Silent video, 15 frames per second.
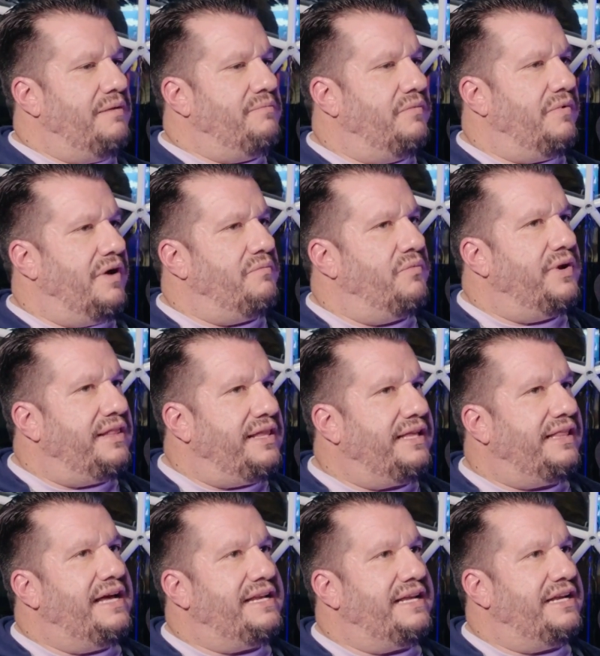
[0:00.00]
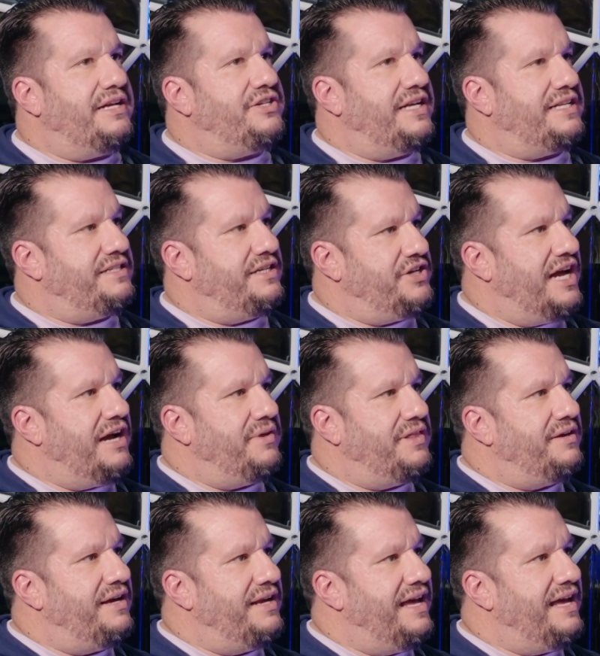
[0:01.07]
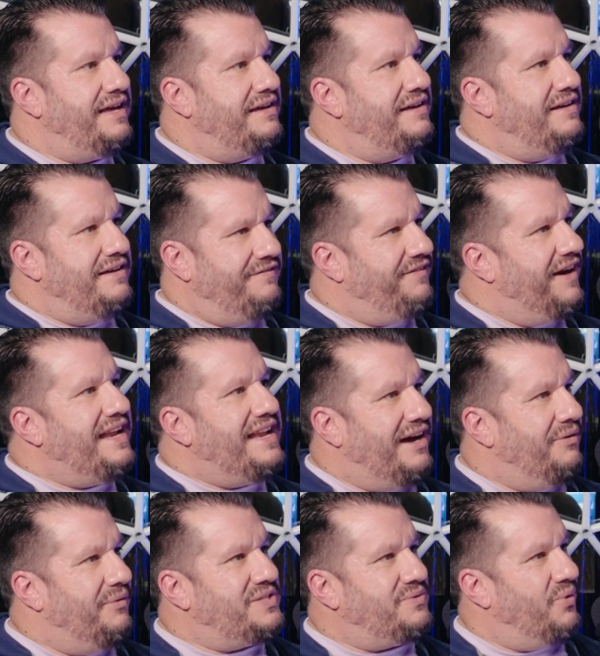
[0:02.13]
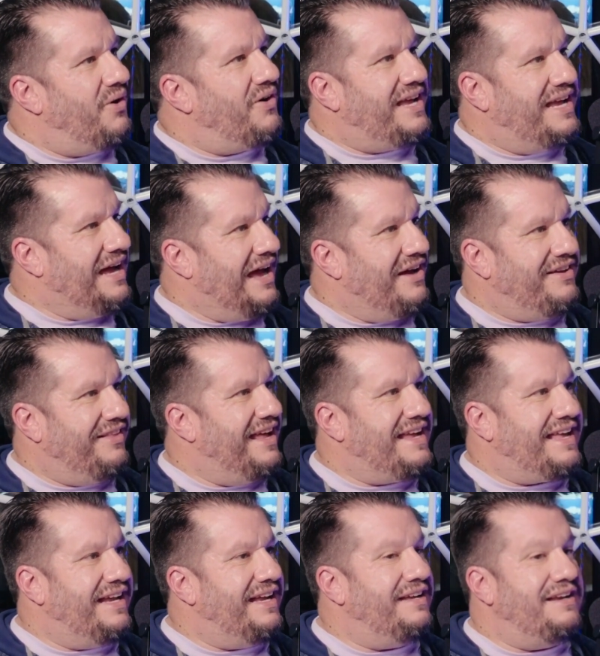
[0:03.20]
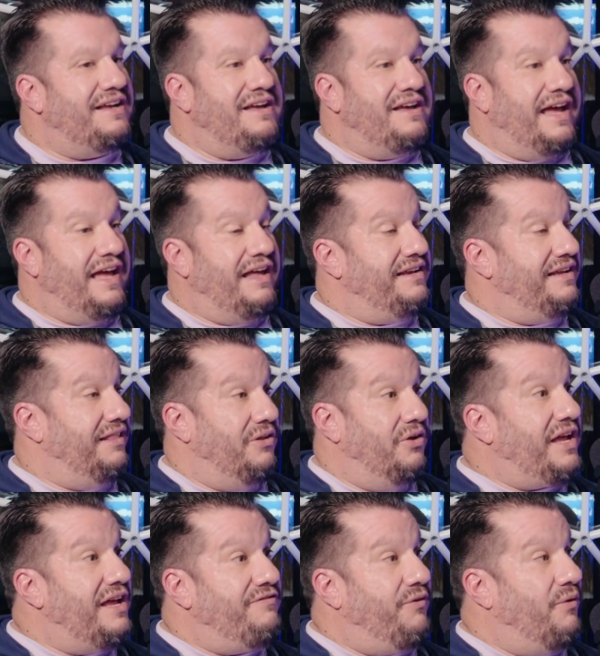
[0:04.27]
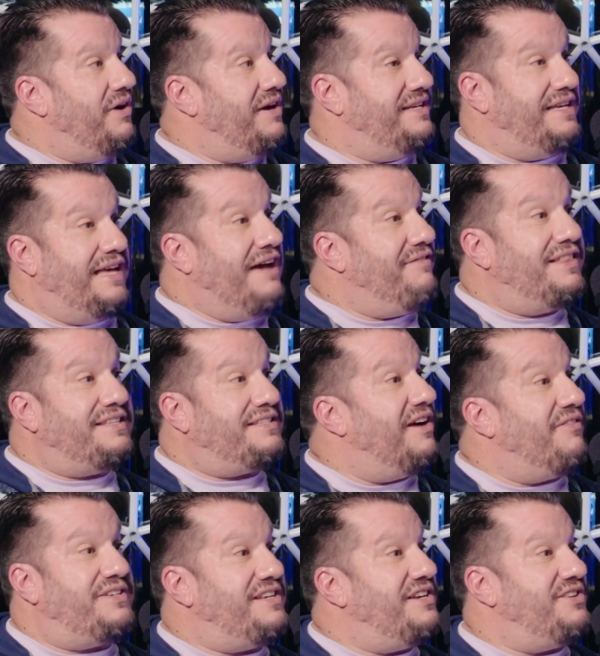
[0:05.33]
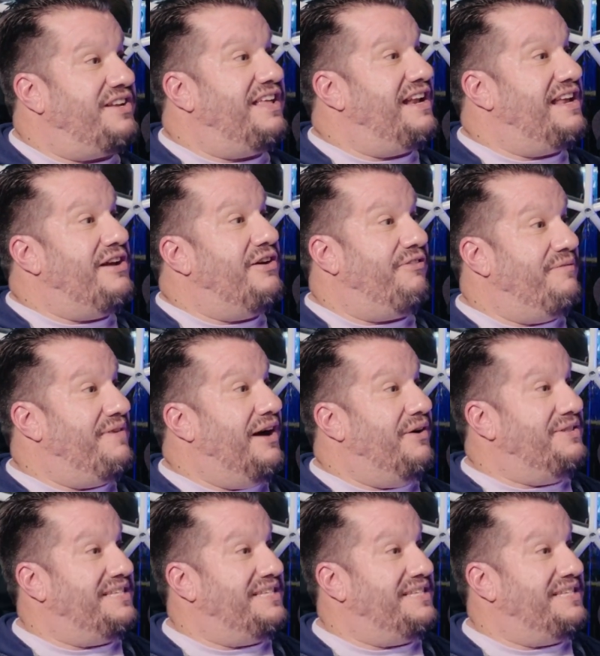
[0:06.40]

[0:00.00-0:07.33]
I'm really glad to get a chance to chat with you today, find out what's working, how you're liking it, and looking forward to having this conversation again a year from now